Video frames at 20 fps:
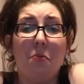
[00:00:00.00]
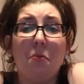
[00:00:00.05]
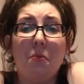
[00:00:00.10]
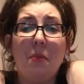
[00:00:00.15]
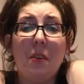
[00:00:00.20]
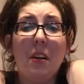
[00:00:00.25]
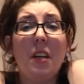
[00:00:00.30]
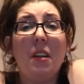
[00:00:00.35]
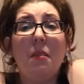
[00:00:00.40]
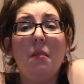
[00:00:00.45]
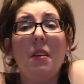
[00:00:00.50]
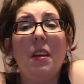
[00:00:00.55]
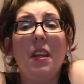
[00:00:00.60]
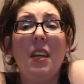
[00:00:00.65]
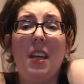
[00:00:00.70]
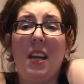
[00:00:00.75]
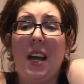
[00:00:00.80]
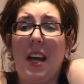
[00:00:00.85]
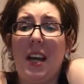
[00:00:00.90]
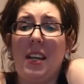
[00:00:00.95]
really,
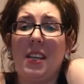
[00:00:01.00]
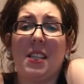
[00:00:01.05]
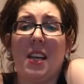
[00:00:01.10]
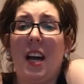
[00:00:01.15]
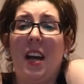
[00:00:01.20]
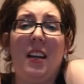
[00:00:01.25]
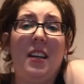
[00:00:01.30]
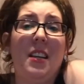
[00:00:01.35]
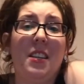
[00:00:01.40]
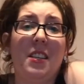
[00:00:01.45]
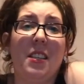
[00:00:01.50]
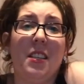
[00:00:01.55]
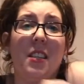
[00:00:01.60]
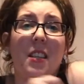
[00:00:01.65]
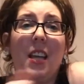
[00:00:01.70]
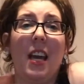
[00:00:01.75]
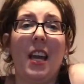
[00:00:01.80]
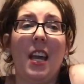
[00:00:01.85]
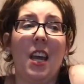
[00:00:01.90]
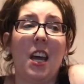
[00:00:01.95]
really nice. I just
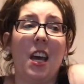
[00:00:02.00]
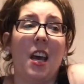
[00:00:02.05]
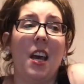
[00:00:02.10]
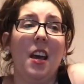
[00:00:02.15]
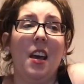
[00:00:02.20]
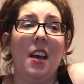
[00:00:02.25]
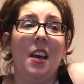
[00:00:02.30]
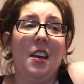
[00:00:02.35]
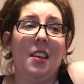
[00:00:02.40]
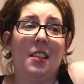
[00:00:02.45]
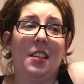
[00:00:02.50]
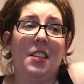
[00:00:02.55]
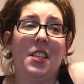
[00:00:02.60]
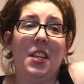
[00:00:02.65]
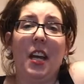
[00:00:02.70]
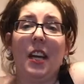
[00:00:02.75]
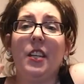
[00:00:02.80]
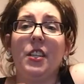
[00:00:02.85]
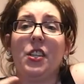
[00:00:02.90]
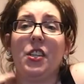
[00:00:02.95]
like the
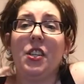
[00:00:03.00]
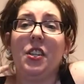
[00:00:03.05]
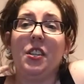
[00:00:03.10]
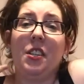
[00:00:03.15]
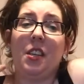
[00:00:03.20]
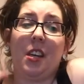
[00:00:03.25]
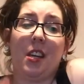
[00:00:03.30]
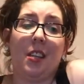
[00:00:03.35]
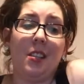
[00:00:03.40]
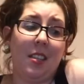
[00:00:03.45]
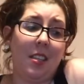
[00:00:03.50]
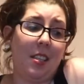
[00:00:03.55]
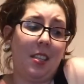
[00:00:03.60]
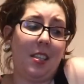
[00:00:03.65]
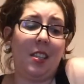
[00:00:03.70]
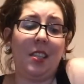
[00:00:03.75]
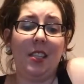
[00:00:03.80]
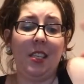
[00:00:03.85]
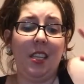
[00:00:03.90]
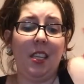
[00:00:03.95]
texture, the
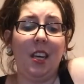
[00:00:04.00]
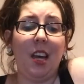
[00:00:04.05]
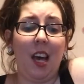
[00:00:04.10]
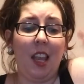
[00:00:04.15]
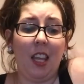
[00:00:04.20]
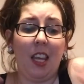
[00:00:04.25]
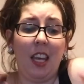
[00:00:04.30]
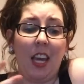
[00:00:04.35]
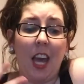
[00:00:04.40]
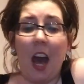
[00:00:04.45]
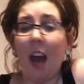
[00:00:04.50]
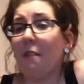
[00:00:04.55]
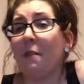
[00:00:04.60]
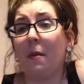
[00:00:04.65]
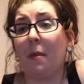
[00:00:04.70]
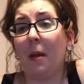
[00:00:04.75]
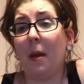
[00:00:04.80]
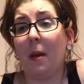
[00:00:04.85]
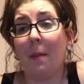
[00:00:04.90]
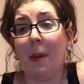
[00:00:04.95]
consistency. I like
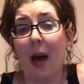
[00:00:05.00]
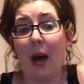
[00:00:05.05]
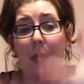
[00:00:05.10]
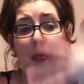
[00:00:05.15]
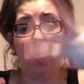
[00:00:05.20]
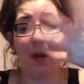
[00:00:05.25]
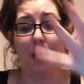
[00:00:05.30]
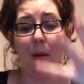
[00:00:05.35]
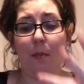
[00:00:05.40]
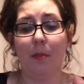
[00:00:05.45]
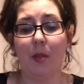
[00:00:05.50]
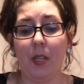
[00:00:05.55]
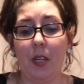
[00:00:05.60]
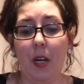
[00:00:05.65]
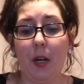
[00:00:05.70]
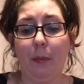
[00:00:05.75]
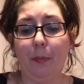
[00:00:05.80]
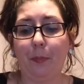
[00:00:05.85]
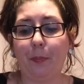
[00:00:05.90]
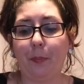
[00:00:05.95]
everything about them.
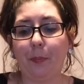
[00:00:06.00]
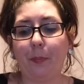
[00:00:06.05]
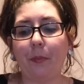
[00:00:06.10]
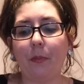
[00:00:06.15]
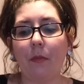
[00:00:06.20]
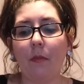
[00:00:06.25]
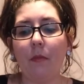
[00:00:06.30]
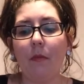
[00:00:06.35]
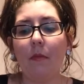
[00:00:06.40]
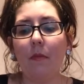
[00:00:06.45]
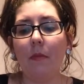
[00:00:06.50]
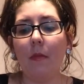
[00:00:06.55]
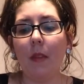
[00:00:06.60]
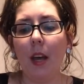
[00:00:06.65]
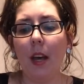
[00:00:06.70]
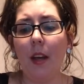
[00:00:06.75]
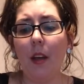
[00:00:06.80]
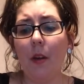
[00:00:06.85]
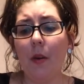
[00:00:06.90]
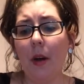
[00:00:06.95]
So
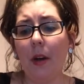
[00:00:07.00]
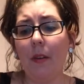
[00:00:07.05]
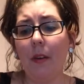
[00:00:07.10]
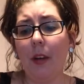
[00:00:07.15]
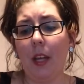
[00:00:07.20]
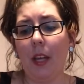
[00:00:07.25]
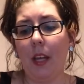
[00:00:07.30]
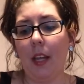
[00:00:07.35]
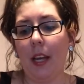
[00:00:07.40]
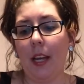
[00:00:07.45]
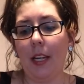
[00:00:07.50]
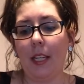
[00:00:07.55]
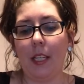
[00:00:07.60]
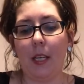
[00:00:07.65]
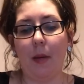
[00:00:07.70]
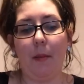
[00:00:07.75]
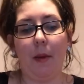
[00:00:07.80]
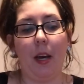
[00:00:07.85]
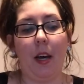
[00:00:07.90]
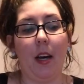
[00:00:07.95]
I knew I really liked
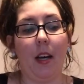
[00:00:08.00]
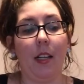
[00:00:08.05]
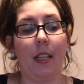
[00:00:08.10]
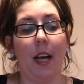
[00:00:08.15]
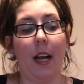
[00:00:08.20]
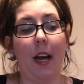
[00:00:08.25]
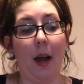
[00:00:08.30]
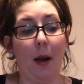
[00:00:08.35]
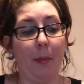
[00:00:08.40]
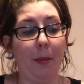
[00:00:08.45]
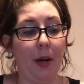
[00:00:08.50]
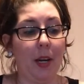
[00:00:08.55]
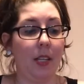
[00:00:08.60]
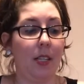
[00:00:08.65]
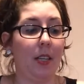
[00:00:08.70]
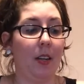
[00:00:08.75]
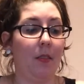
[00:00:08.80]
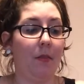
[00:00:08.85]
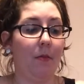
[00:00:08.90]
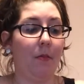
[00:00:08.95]
it because I got a
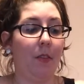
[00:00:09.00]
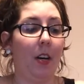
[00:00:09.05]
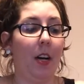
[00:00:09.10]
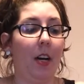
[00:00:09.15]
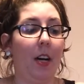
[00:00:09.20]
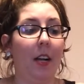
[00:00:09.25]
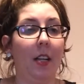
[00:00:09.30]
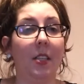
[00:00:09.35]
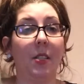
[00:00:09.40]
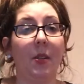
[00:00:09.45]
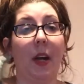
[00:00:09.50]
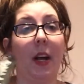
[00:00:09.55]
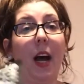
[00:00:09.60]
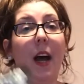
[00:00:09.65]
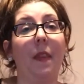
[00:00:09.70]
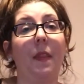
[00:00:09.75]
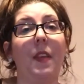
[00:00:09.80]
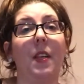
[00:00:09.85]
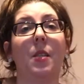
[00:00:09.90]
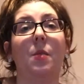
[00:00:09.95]
present of one. And so I
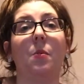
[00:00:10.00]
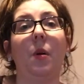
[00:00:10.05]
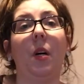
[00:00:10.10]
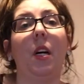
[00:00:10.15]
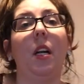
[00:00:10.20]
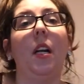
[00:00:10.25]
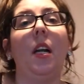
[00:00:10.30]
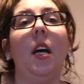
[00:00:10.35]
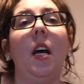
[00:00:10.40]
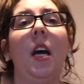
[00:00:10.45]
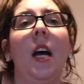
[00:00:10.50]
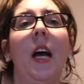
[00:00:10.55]
got this one